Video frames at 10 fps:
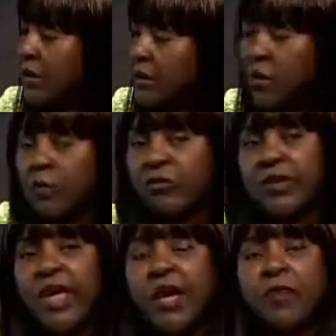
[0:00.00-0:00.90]

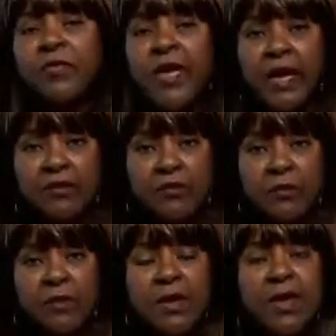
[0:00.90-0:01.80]

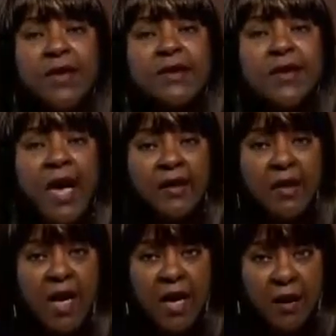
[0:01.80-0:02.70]

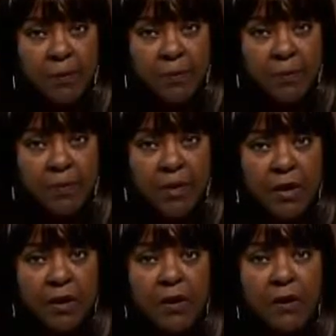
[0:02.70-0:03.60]
CLERGYHealthCouncil.com.
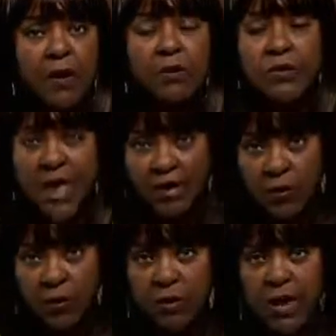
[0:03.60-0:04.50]

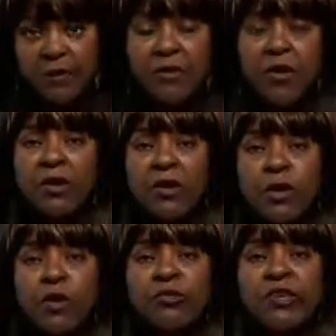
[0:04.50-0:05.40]
.org, I'm sorry,
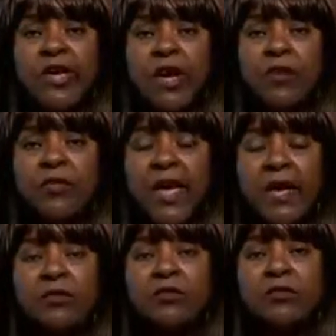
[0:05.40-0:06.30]

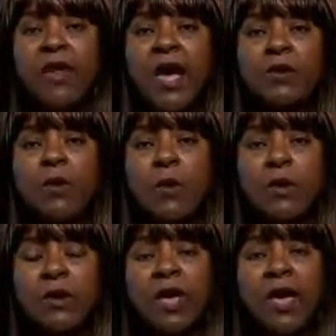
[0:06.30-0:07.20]

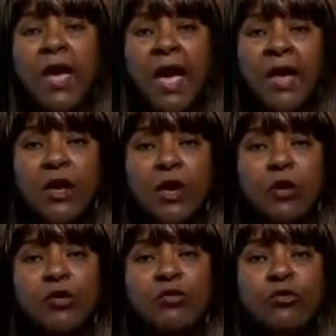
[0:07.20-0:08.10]
CLERGYHealthCouncil.org. I
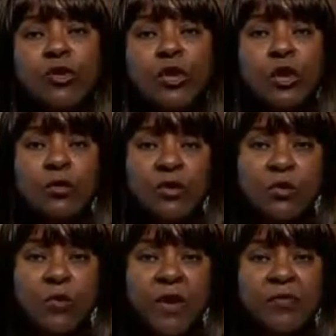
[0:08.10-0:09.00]
encourage you to go to
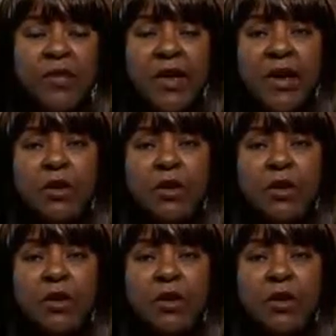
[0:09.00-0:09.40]
the website.